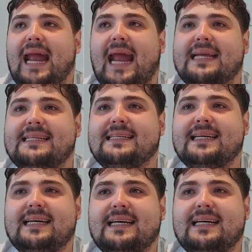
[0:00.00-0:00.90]

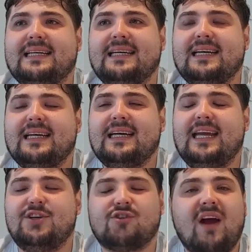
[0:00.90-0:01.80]
And
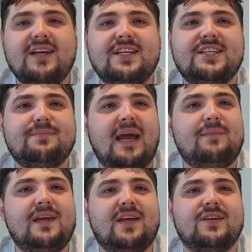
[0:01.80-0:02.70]
he tried to debate
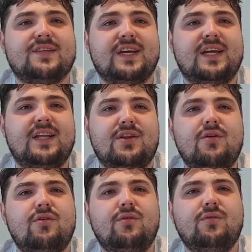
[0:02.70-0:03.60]
me because he
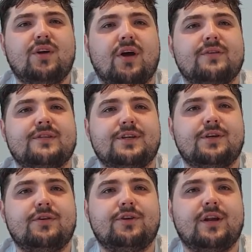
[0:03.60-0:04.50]
knew the
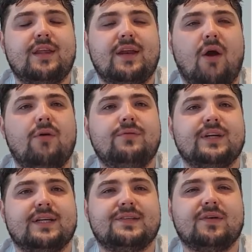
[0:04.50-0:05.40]
Constitution and then owned
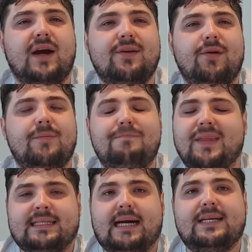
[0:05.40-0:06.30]
it. So I don't
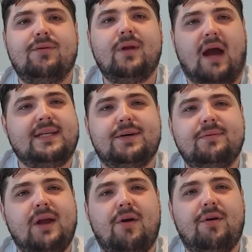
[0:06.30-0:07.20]

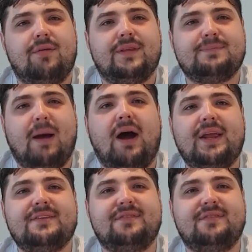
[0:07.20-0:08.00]
know. This party's